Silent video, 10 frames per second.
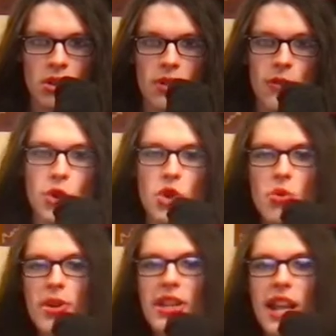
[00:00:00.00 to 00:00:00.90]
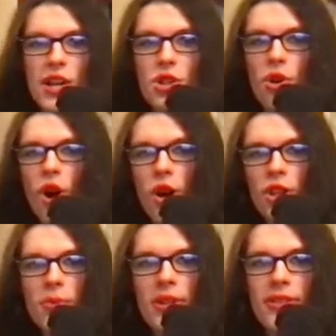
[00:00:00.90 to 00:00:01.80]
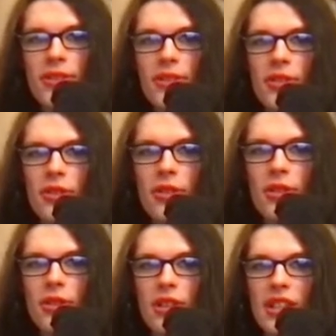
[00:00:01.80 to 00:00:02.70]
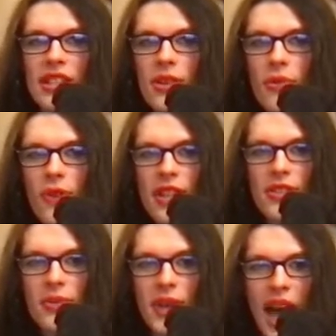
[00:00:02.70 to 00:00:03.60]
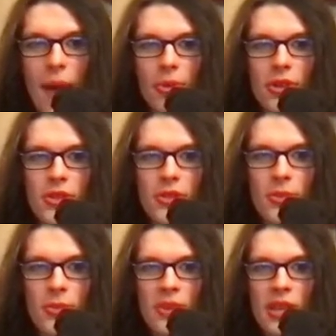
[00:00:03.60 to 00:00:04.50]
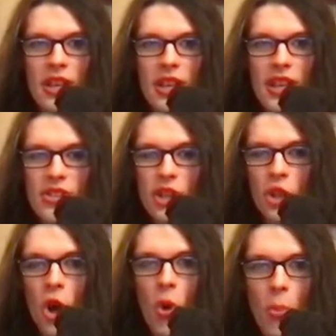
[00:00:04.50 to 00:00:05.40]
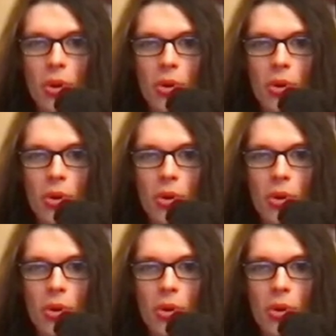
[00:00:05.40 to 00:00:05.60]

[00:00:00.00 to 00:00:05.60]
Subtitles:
The human nature argument in defense of capitalism is a cope.